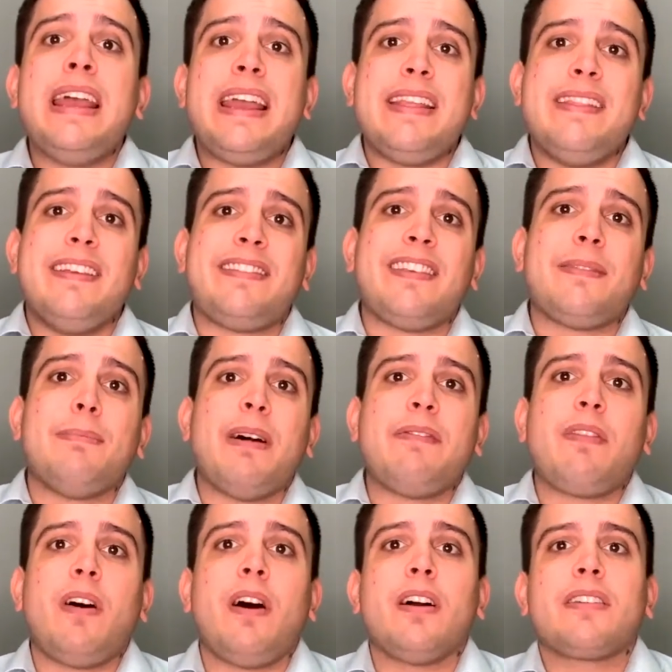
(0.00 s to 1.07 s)
and this is my
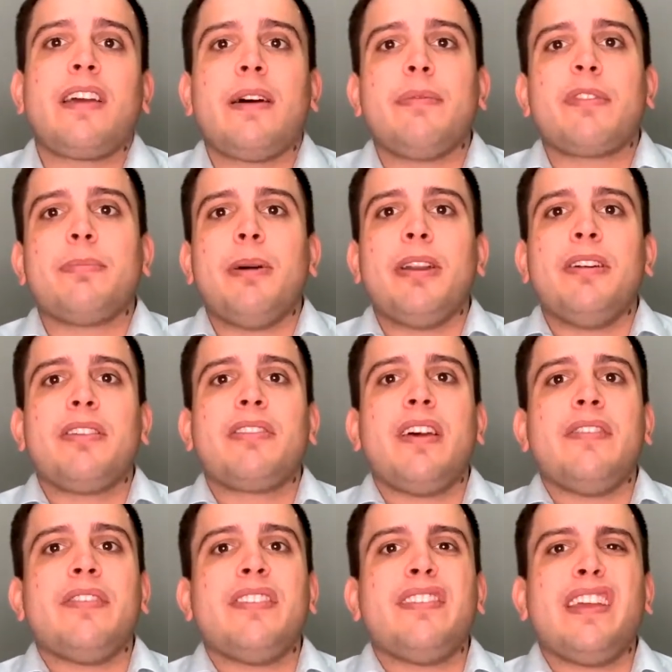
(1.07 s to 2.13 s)
blog, Thomas Mineart's
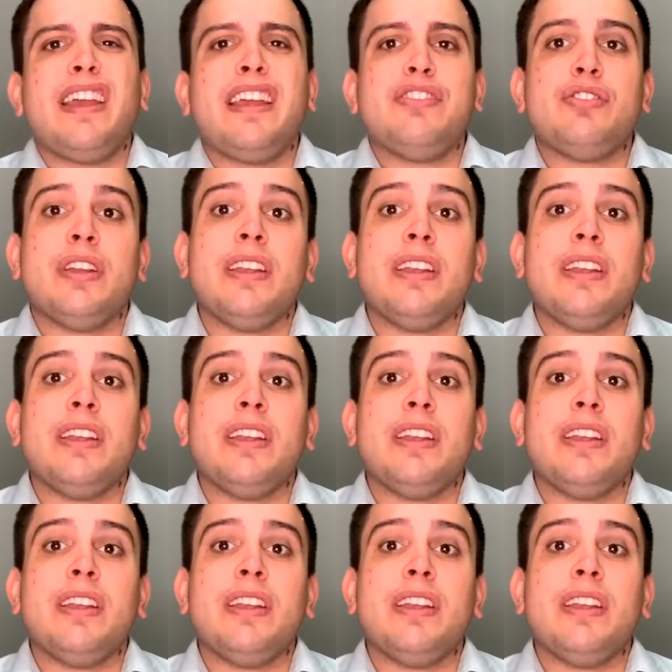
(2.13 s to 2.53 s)
Life as an Agent.